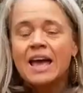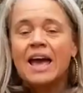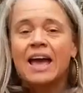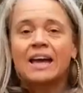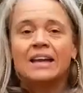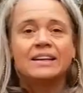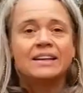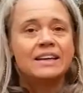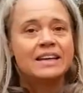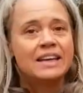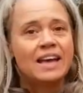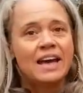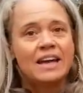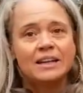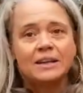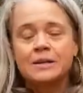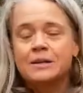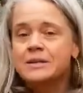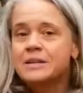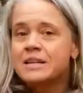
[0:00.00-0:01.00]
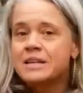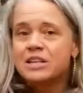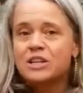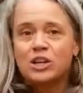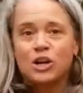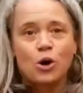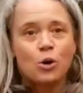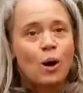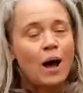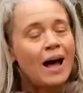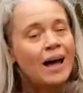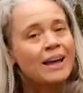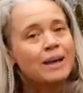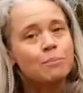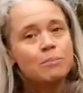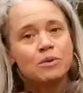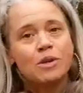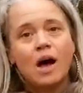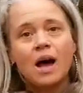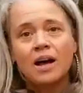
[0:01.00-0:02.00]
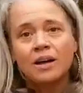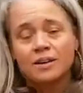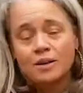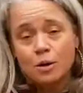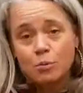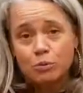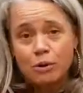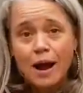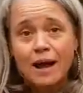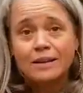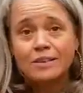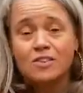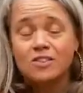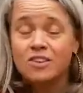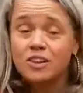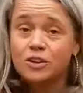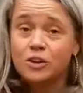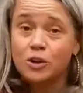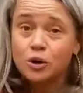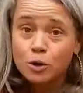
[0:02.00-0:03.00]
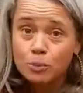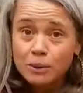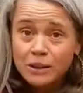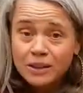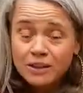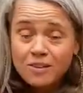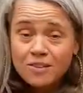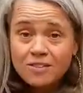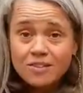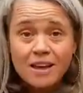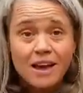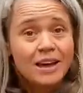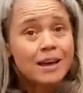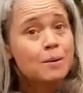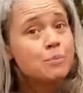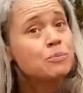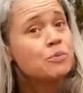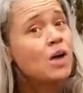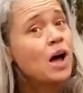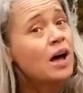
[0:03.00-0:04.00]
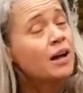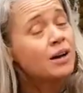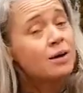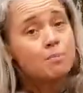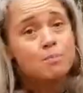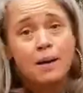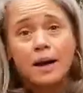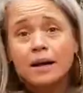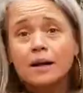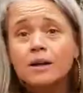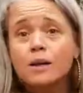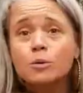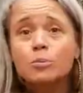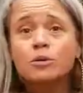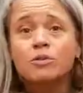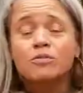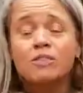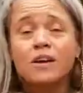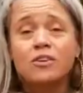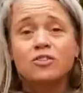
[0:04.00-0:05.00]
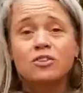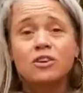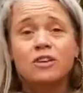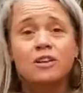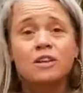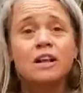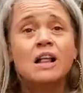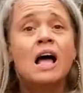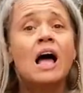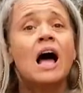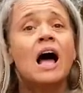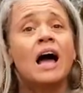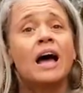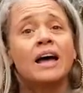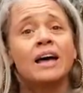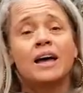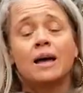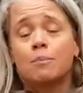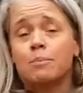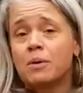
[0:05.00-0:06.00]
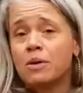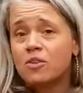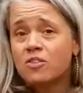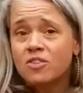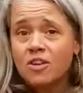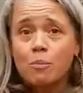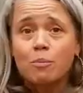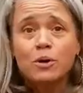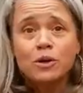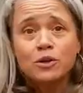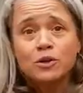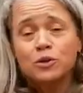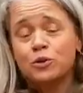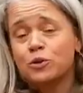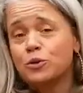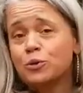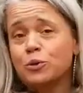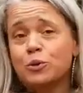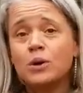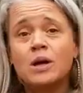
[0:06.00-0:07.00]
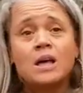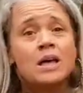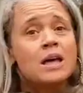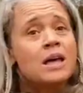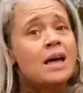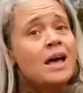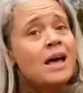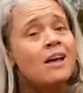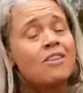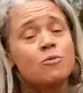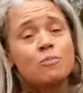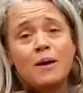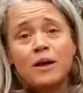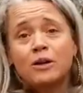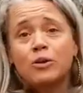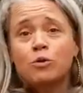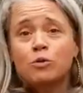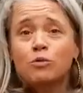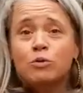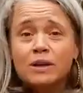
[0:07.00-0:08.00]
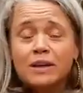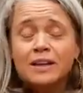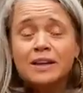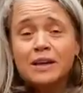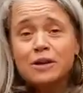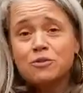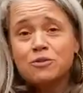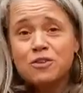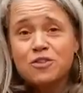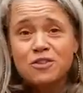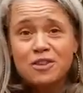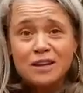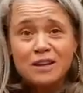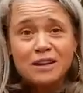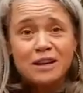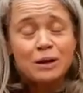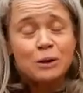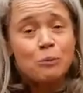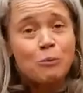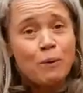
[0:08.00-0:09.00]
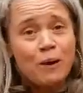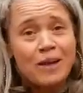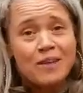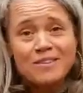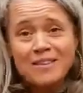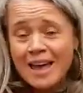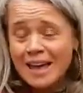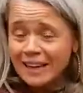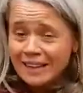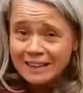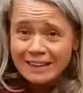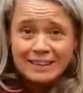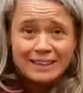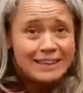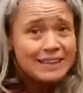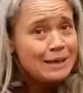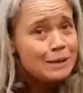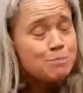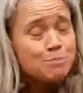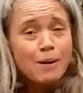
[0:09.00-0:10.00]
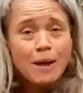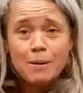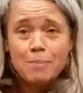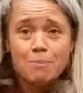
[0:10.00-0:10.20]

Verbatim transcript: And again, you know, I am not a practicing herbalist. I am not a medical professional. I am someone who has been really interested in ways I can keep my